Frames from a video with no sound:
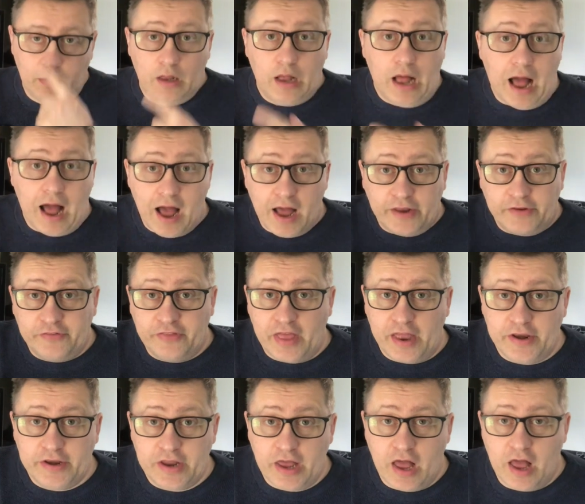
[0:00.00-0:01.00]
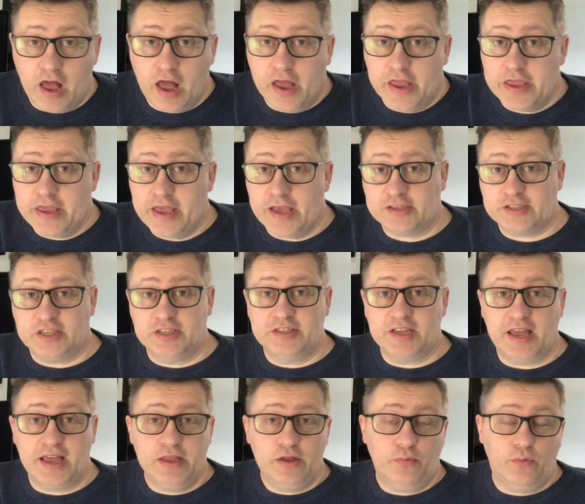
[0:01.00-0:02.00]
And then
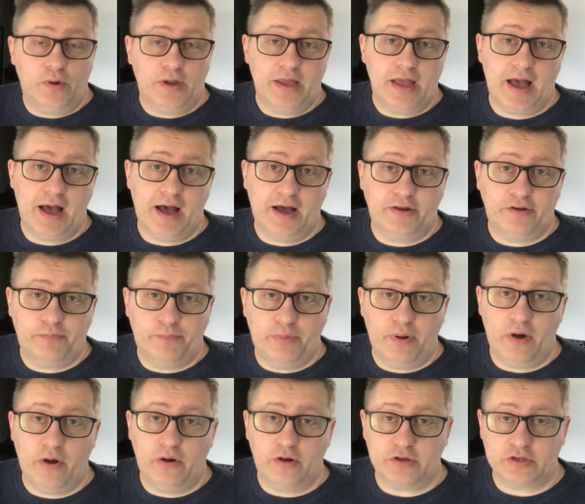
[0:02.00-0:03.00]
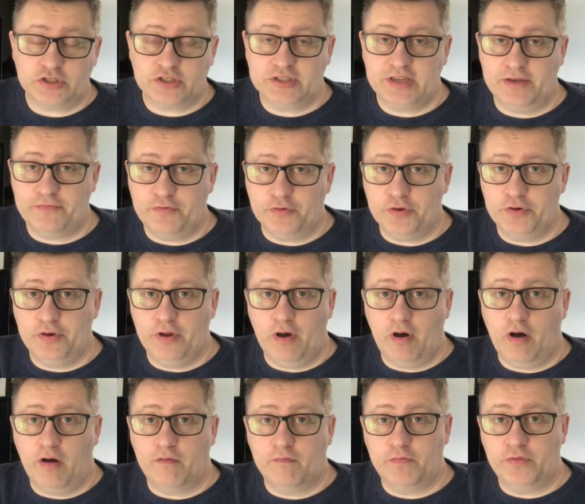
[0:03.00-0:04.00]
yesterday we had part 7
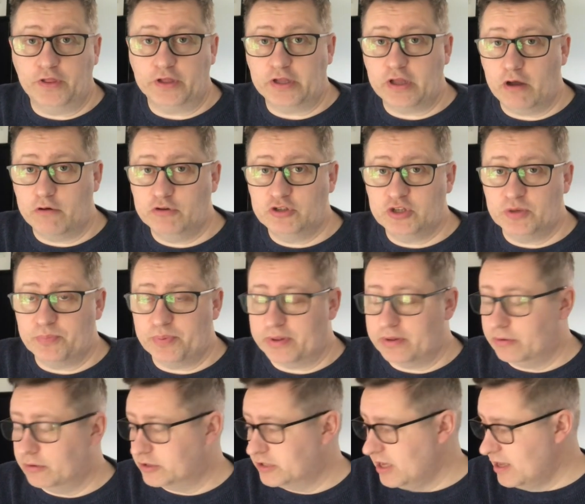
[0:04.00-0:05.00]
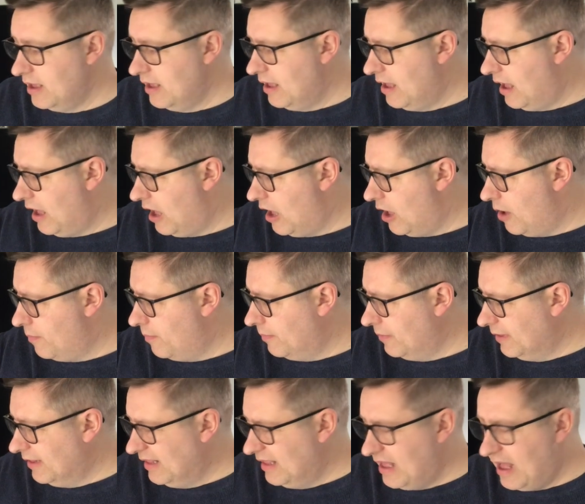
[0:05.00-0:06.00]
of the GOTA build,
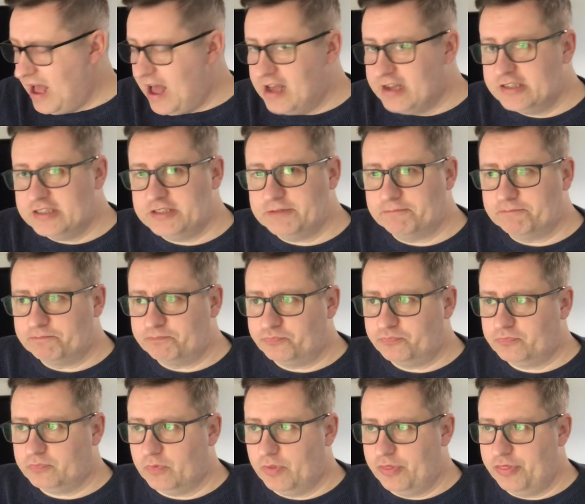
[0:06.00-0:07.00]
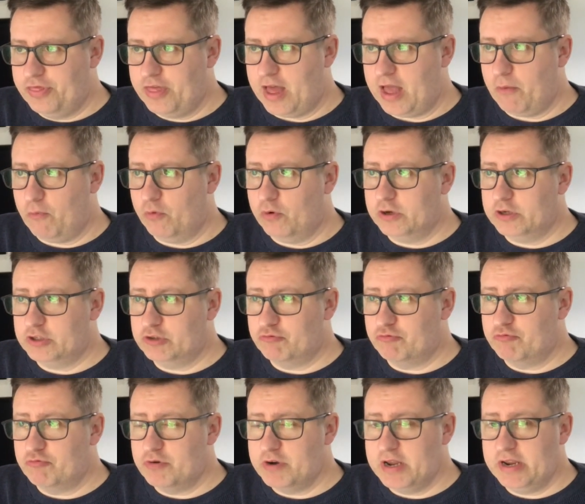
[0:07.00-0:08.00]
and that was
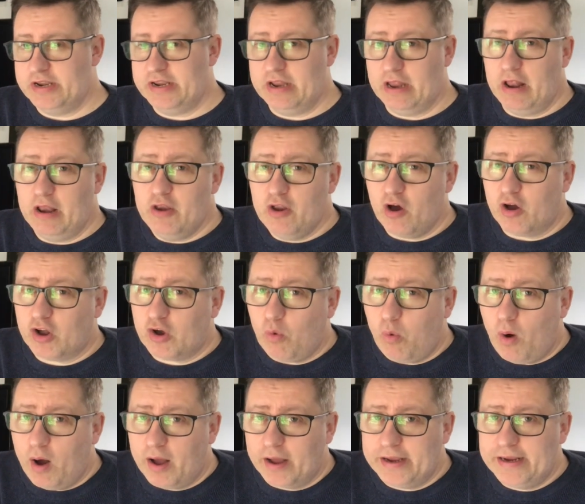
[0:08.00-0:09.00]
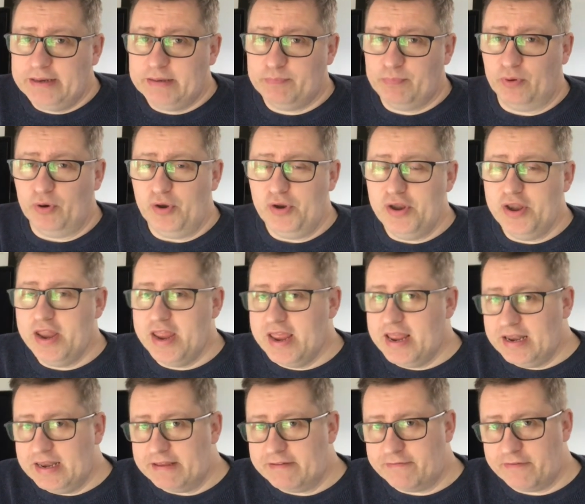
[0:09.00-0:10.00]
written, not quite, but
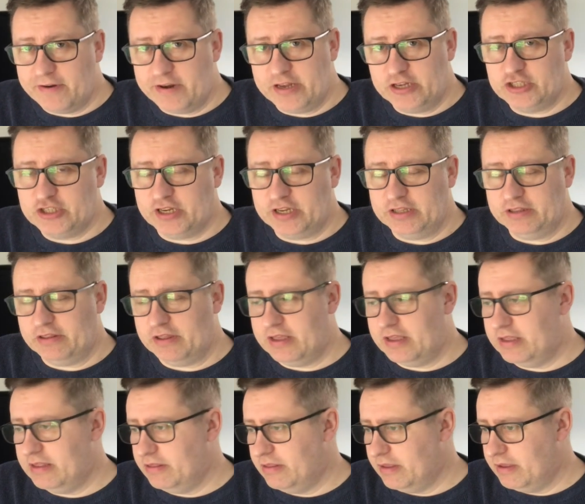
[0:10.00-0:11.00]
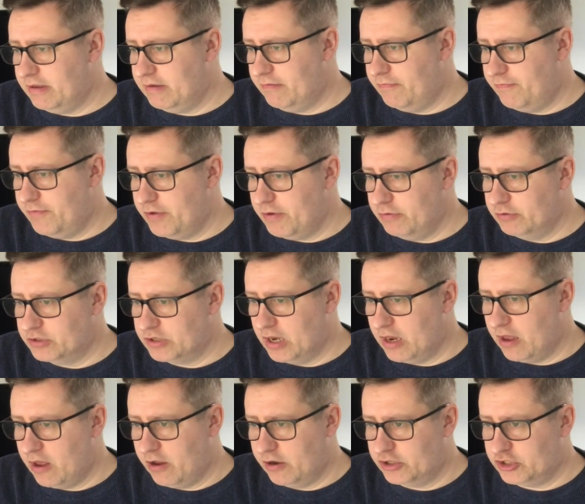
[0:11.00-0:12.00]
nearly finishing the
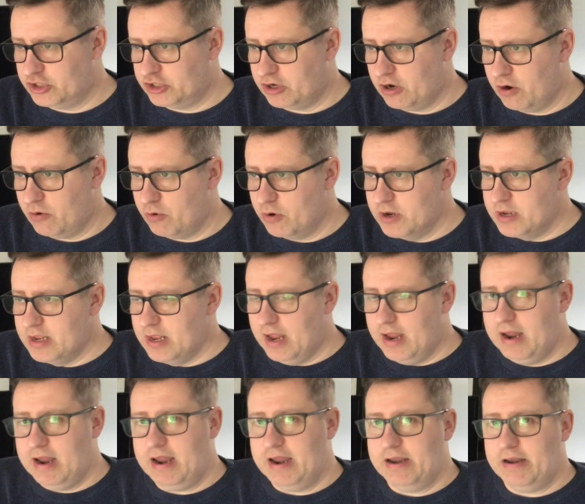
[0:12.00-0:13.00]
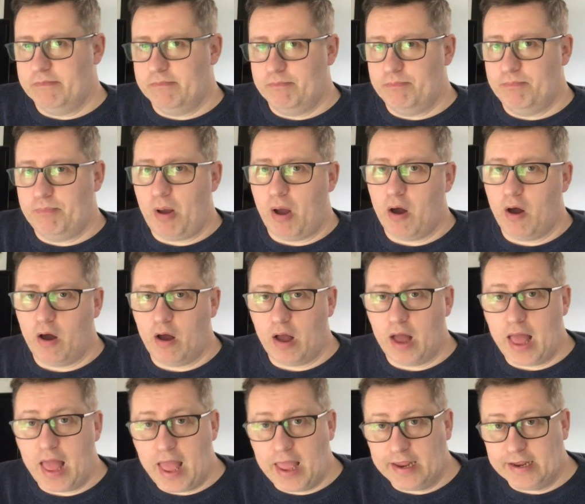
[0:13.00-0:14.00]
fuselage. So in part
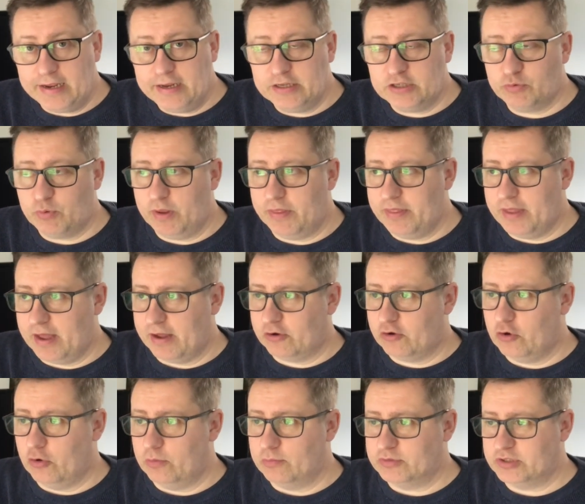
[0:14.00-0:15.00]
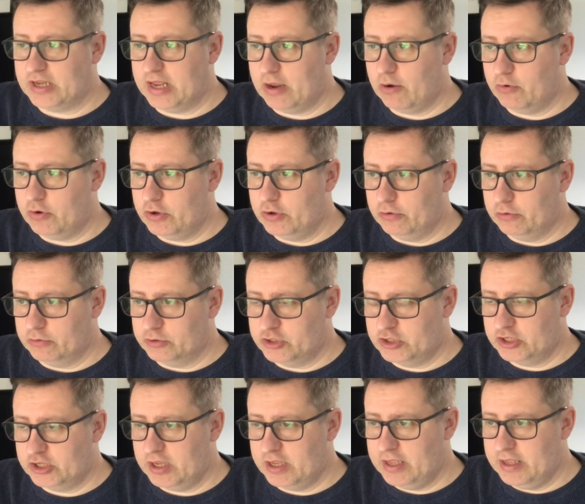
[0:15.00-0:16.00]
8, when that comes out, you'll
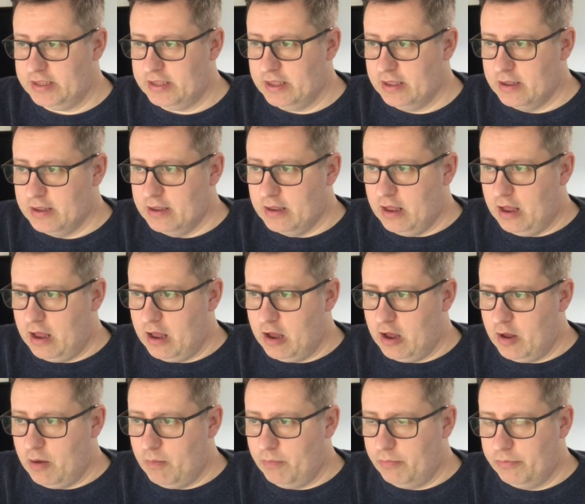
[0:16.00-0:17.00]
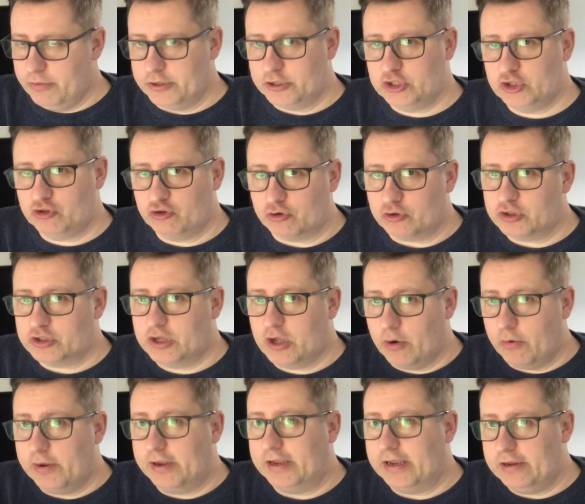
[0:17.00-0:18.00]
see the struts
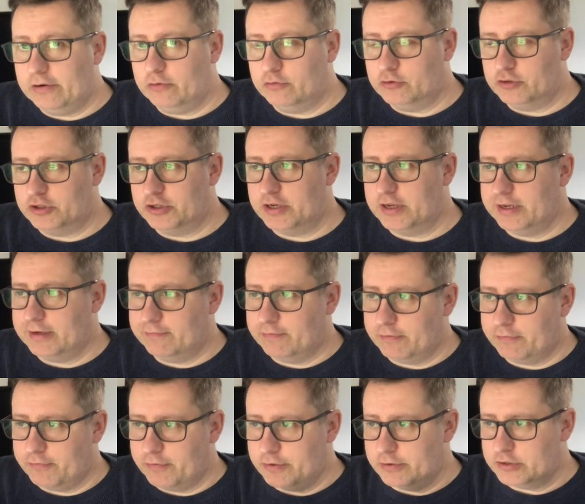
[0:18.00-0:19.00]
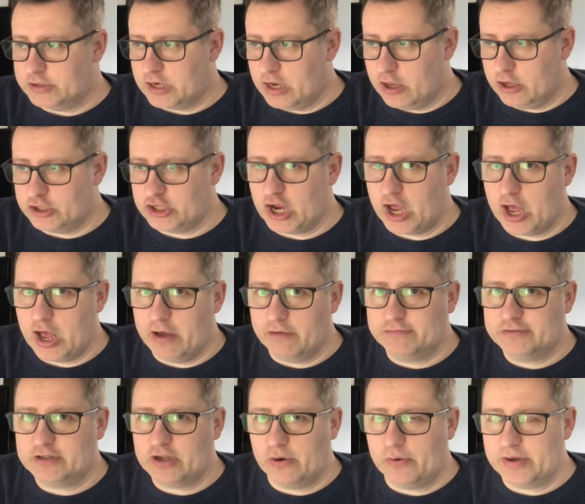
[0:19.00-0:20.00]
going in underneath, the fuselage halves
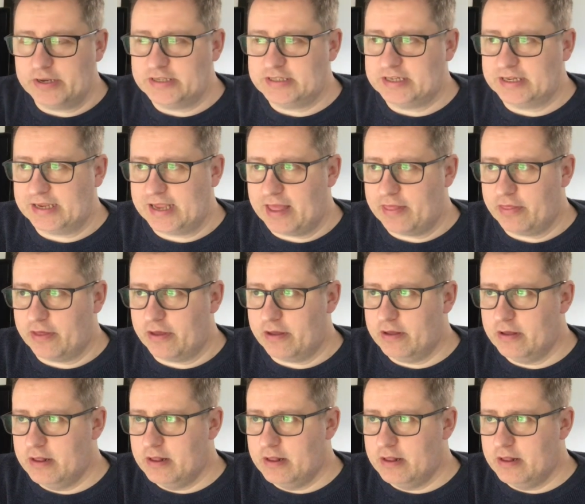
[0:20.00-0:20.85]
going together.